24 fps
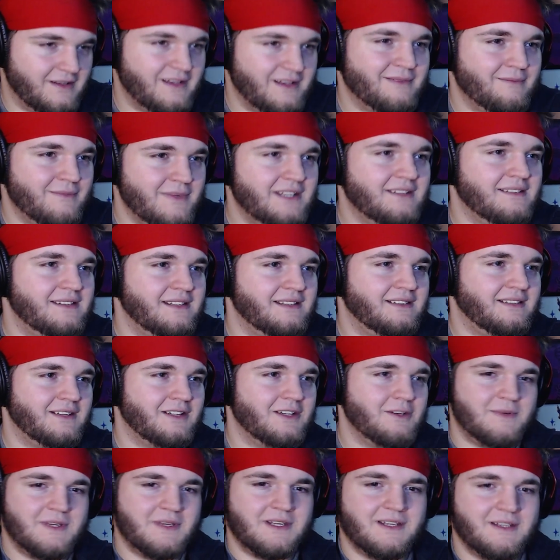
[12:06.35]
it, it means it's
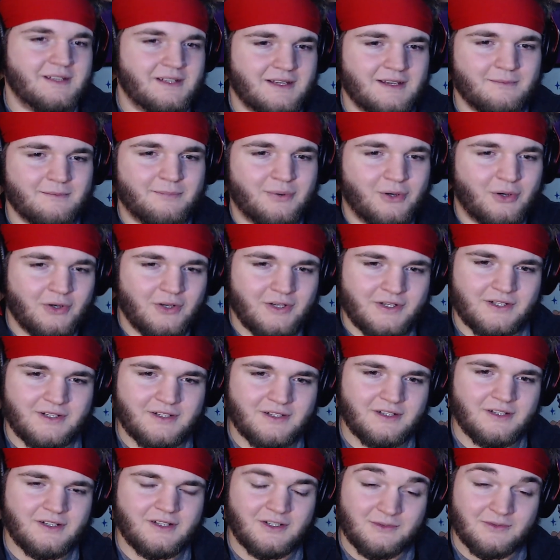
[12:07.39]
gonna be important.
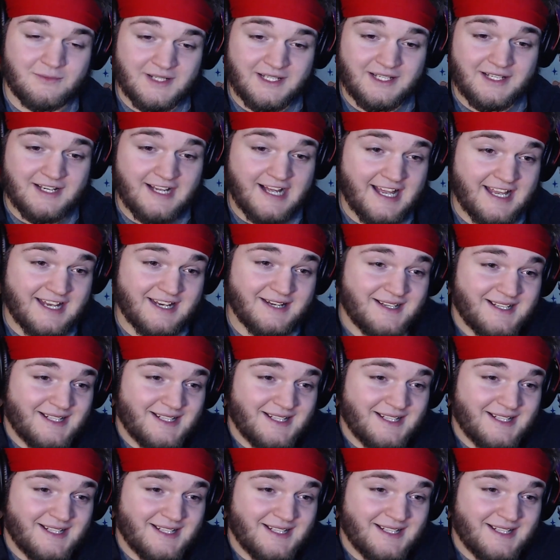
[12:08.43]
Oh my god,